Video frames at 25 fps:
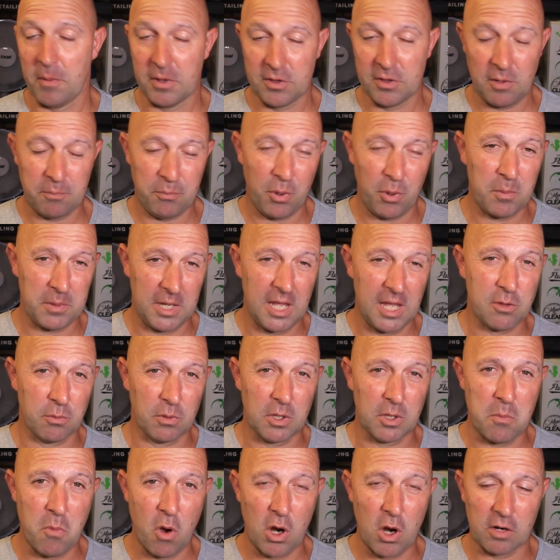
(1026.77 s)
It's probably easier
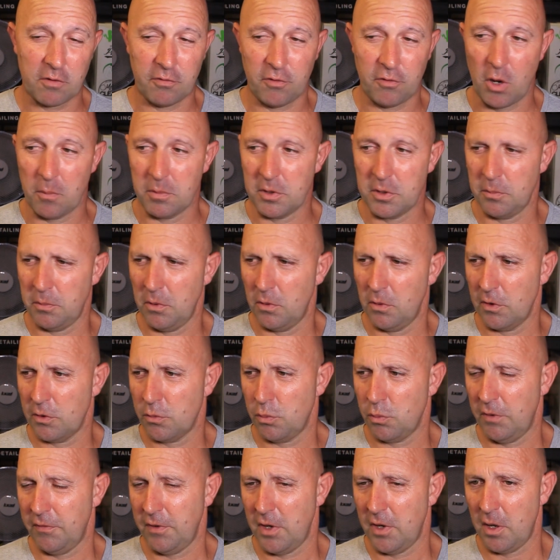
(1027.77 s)
with a microfiber, to be honest
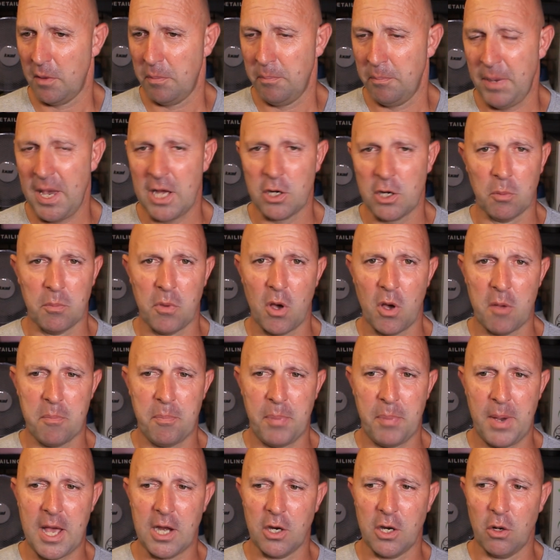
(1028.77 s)
with you. Panel by
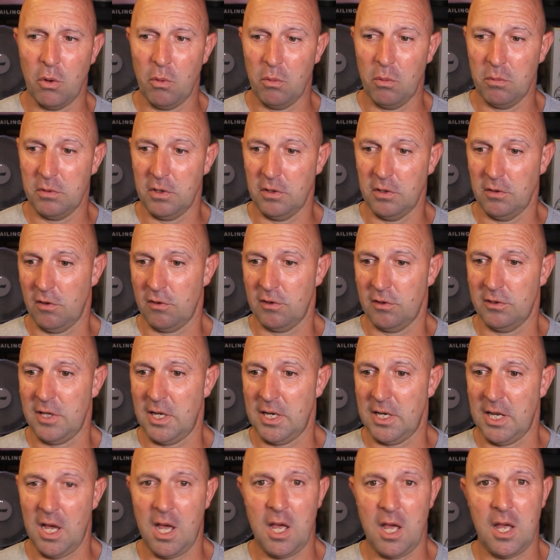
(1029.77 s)
panel, you just let
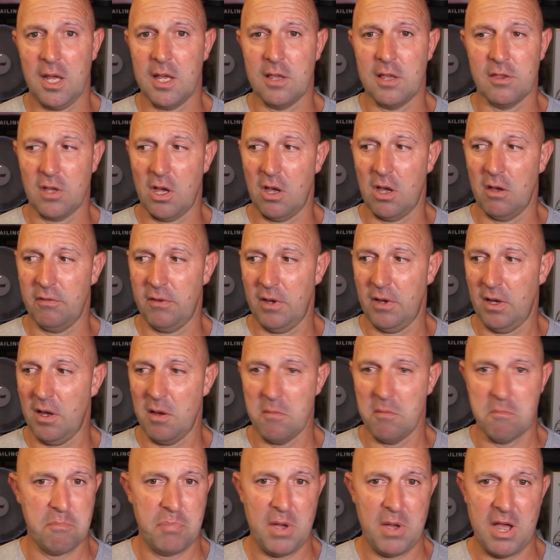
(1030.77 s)
it haze over
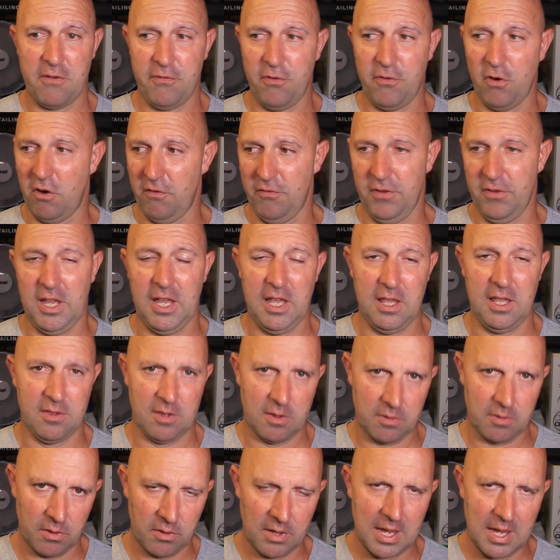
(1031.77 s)
and buff off. It is
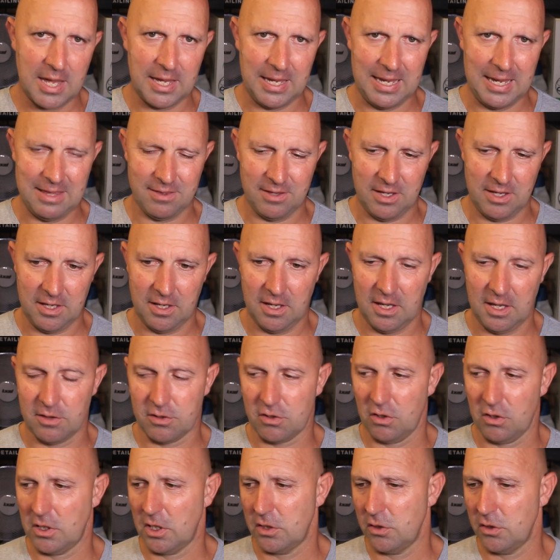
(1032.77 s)
that easy. It's
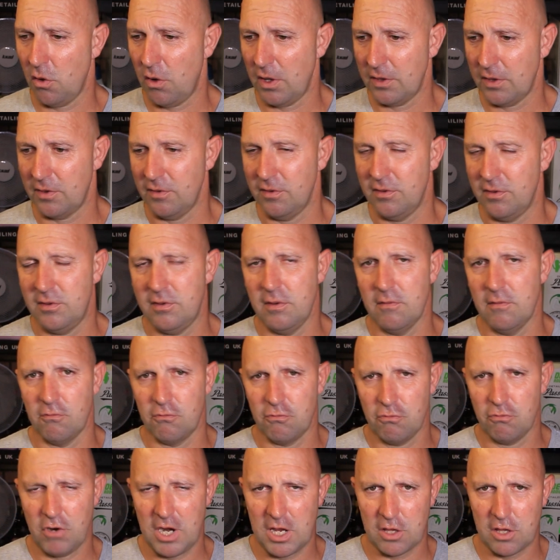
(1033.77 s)
got a nice,
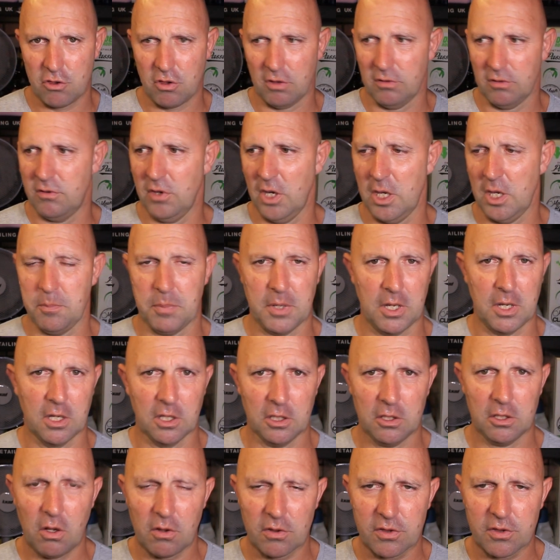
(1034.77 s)
rich, deep
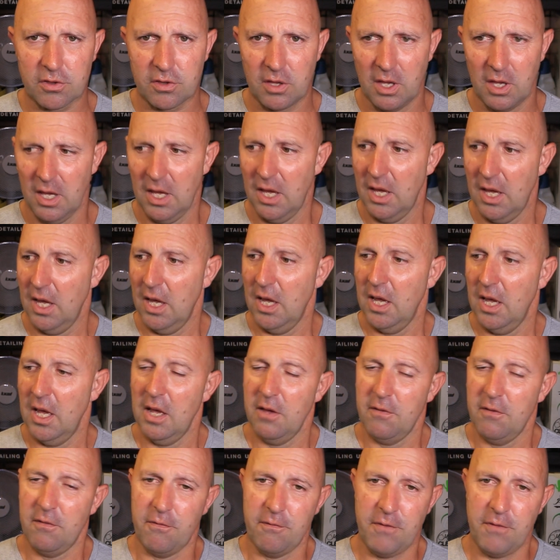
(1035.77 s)
gloss.
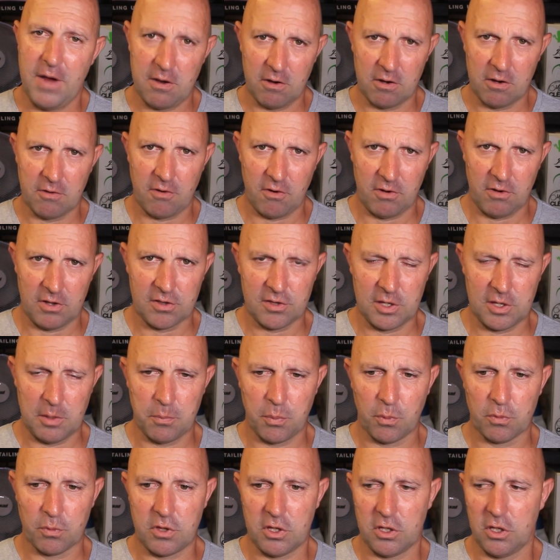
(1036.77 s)
Very, very
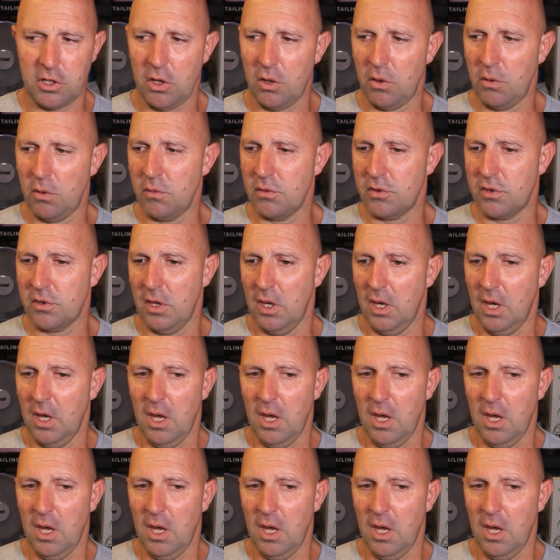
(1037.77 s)
simple to use.